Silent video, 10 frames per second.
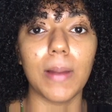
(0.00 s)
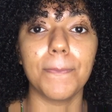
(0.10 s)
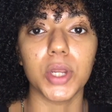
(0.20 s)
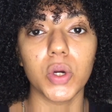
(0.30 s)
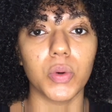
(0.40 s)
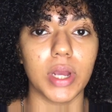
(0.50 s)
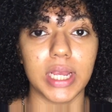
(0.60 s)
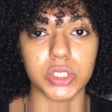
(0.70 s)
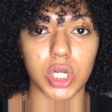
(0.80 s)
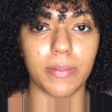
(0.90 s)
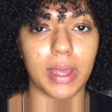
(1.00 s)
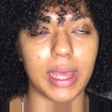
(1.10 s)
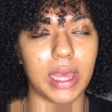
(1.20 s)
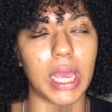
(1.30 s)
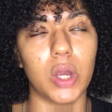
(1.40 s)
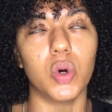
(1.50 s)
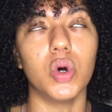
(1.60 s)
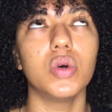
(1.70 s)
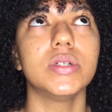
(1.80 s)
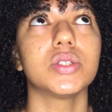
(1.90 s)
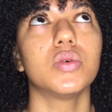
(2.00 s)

I blow or air dry my hair, I always,